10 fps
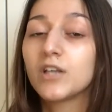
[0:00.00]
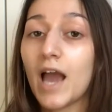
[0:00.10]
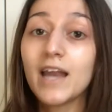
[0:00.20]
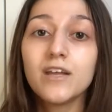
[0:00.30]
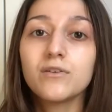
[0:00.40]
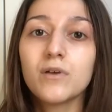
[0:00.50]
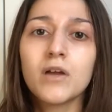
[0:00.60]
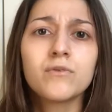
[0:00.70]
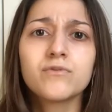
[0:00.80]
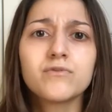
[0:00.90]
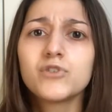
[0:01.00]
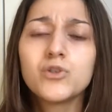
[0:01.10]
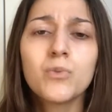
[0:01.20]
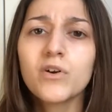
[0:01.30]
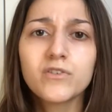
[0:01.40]
edit and do
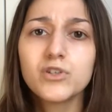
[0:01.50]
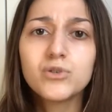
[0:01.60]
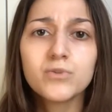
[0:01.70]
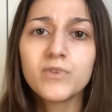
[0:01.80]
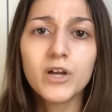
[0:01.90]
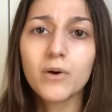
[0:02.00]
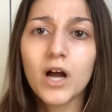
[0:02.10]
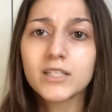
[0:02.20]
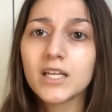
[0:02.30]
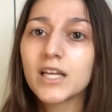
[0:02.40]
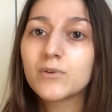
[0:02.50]
more YouTube video content.